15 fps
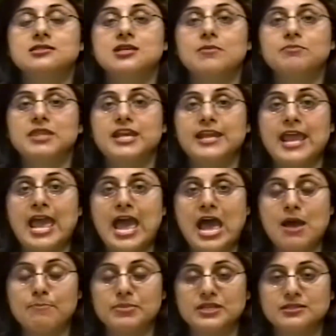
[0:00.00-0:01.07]
something
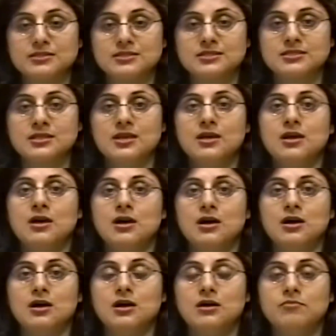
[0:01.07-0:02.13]
happens,
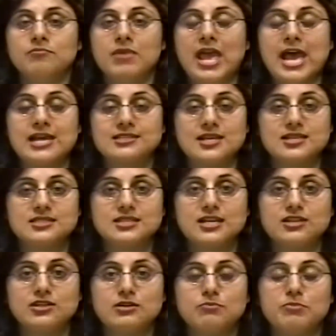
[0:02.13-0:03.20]
as I
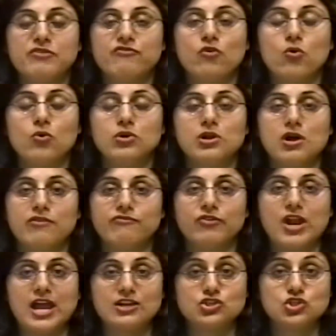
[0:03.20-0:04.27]
stated before, a
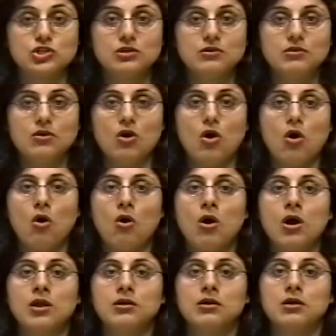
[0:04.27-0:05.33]
fracture
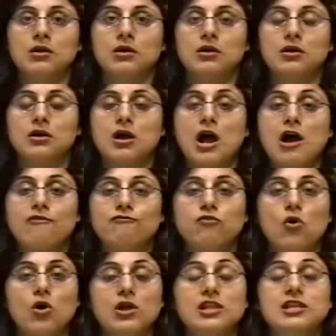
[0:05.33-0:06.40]
or a
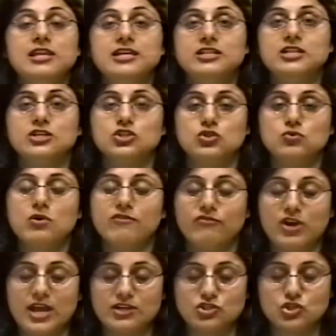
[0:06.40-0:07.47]
fall leading to a
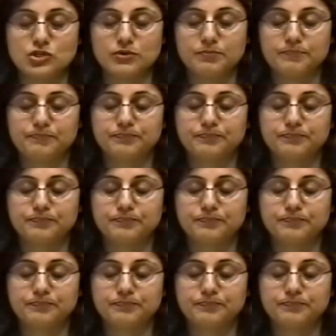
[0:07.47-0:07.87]
fracture.